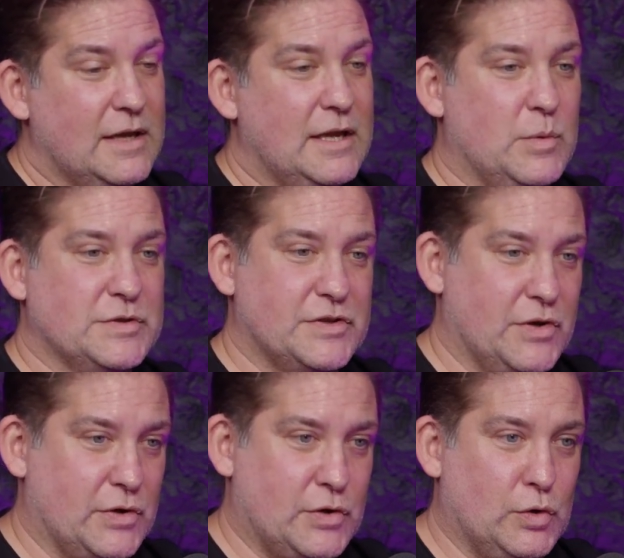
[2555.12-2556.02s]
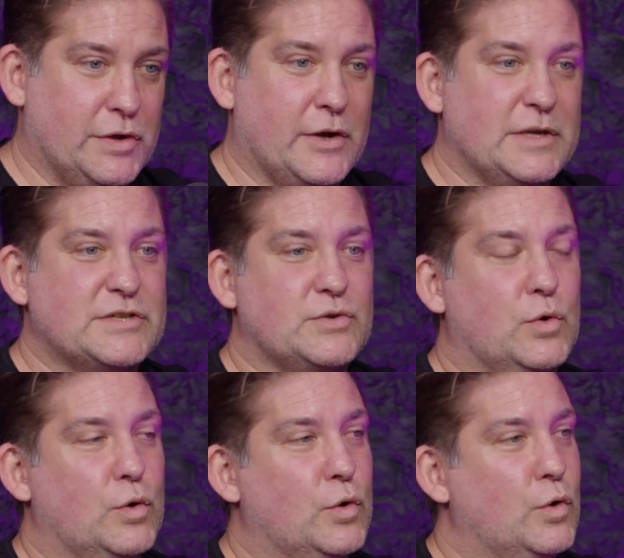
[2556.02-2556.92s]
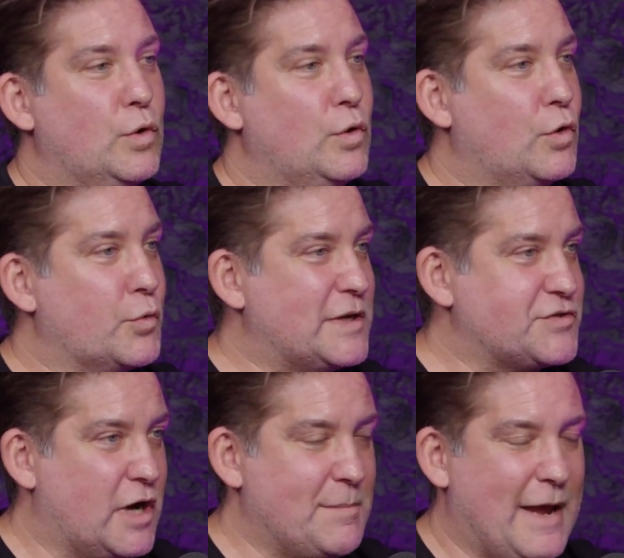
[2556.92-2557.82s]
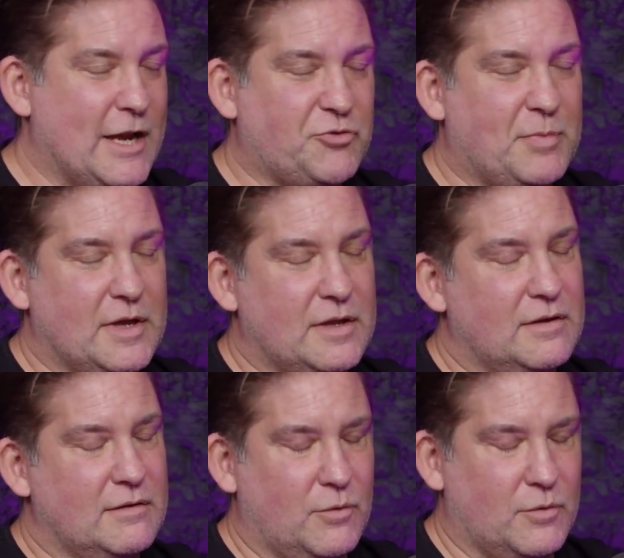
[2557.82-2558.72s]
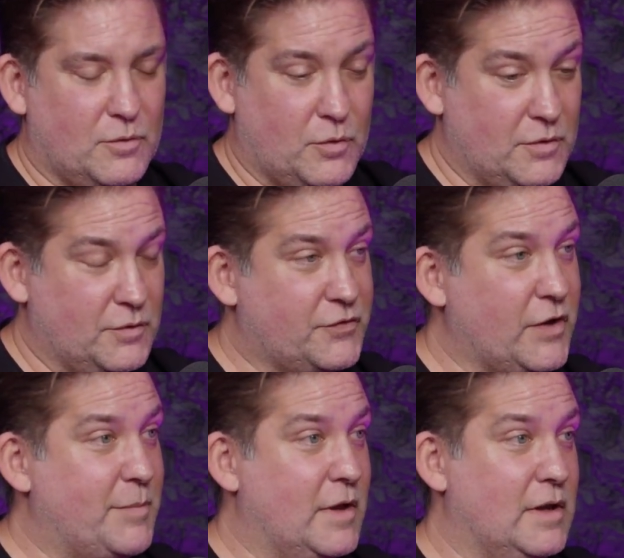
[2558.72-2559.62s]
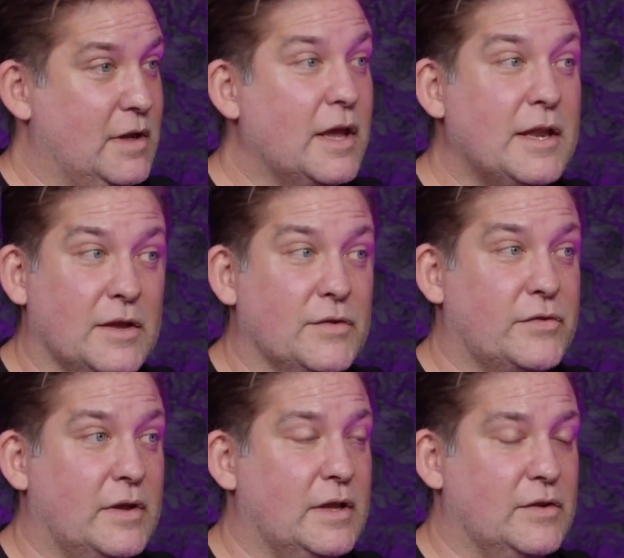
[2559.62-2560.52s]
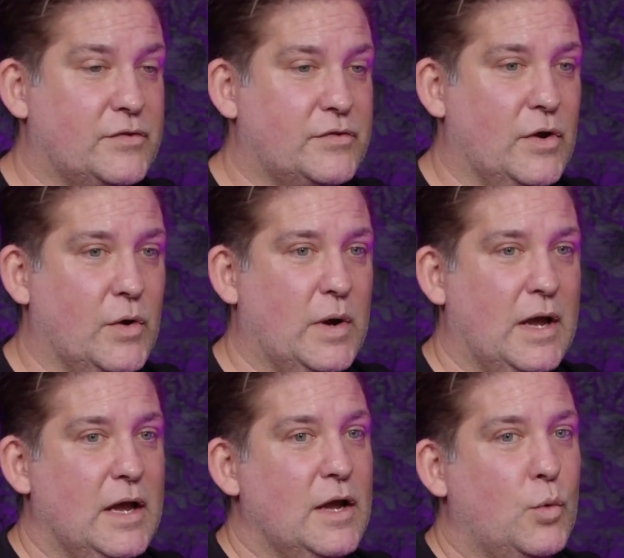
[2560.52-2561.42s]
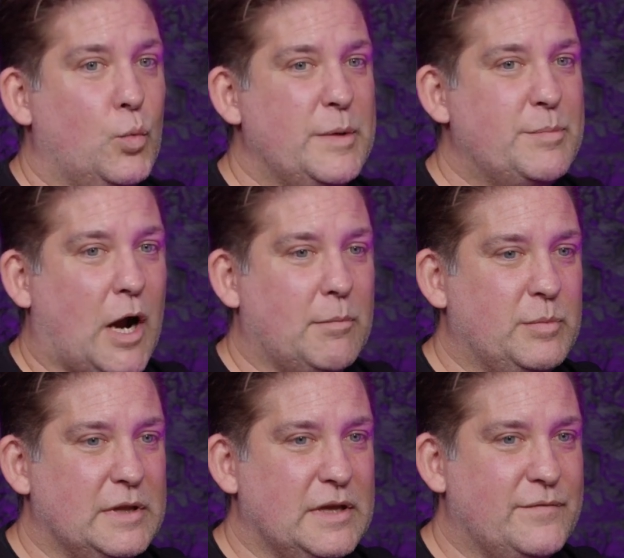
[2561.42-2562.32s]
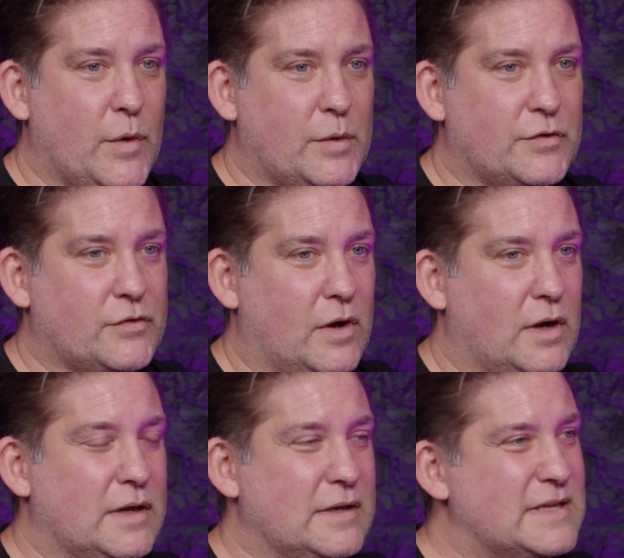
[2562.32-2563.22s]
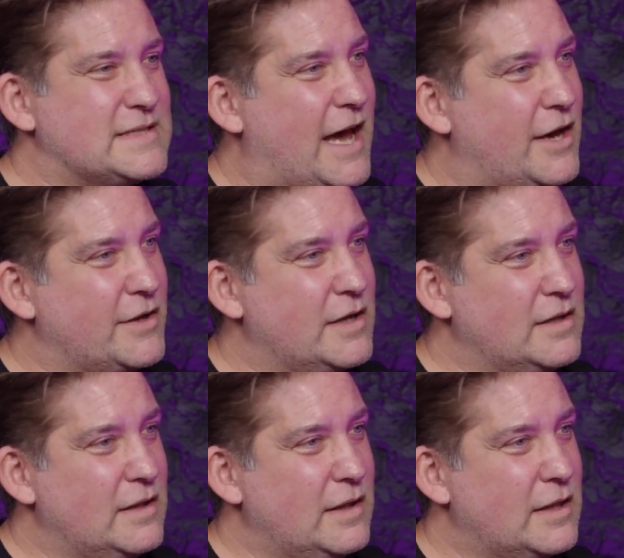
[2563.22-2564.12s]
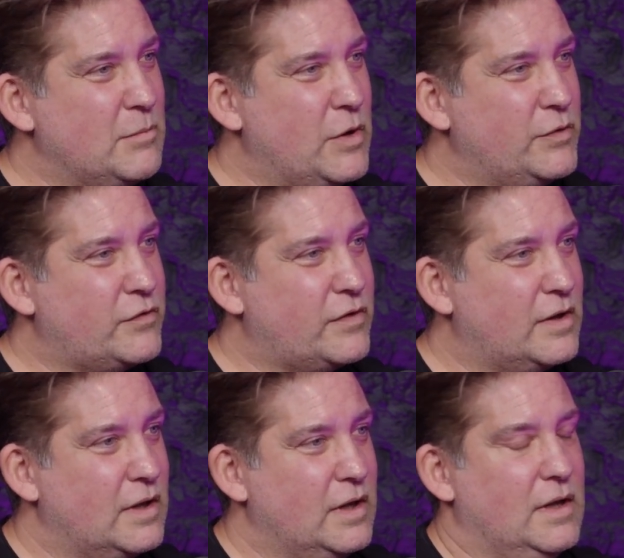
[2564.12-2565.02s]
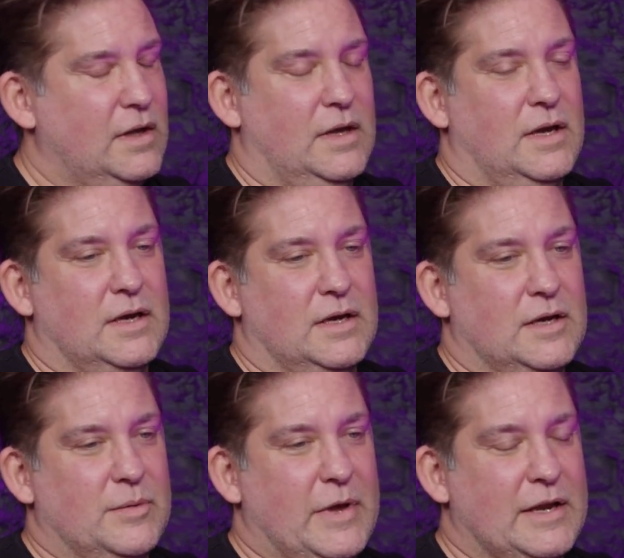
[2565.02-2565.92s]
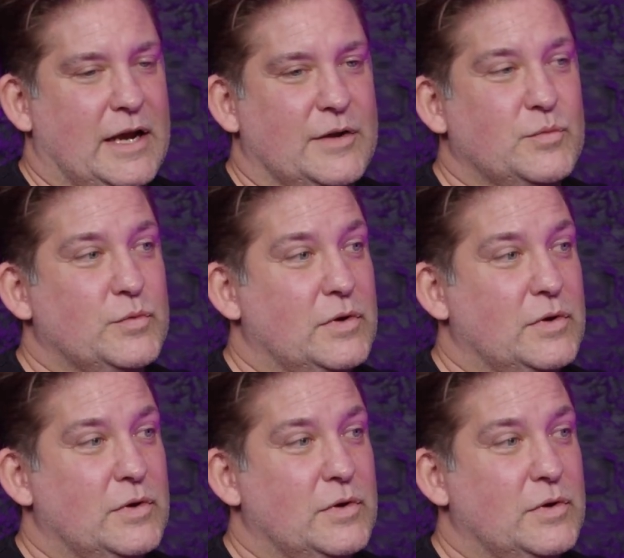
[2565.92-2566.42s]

he wants to go to culinary school awesome, or restaurant though. management or great or bonding something. with your son. It is, it is. So we probably focus on Italian the most. Um, and Sunday I Sunday